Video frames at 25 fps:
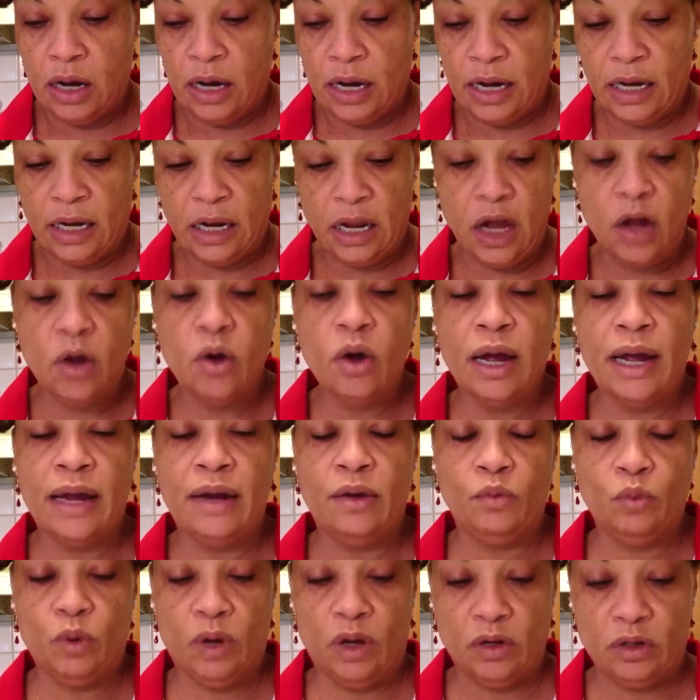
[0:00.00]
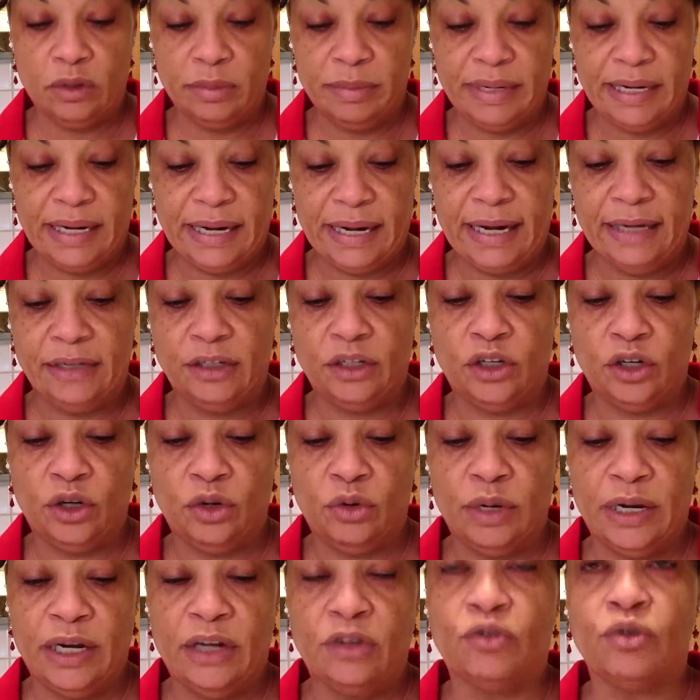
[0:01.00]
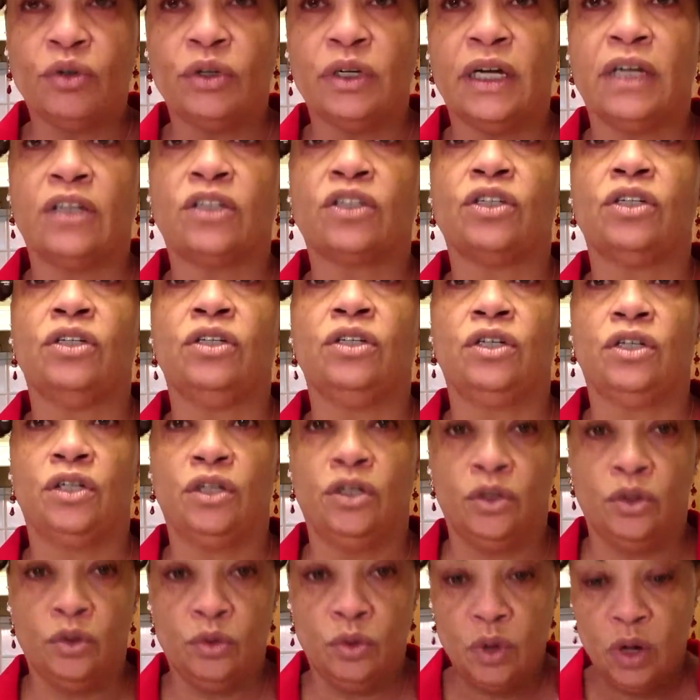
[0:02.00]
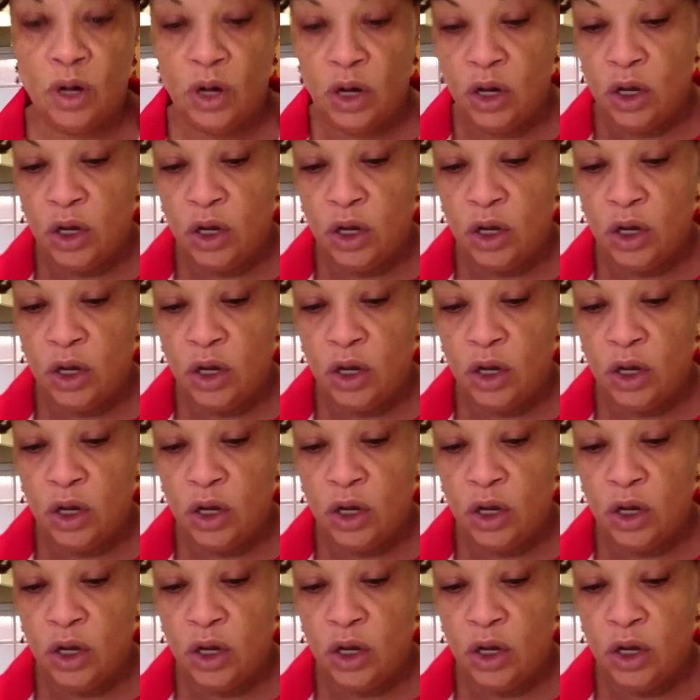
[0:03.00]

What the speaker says: Hello and welcome again to Introduction to